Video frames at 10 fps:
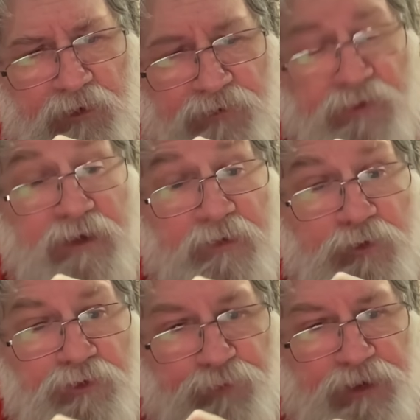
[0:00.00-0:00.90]
that there
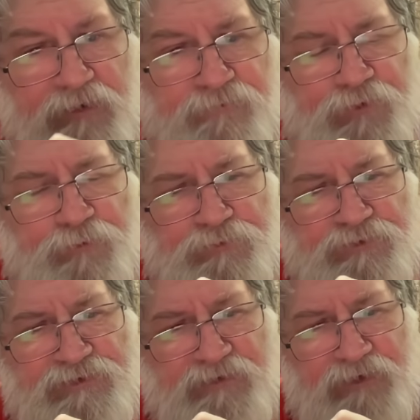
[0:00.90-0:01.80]
will be
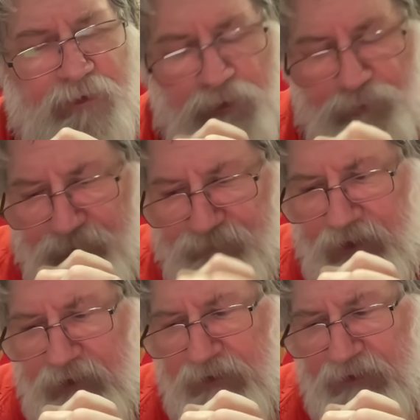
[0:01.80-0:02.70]
faults, there will be
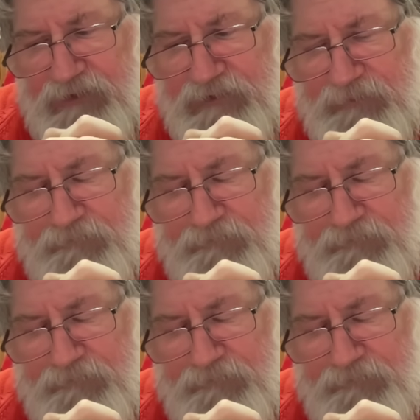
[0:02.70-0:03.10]
failings.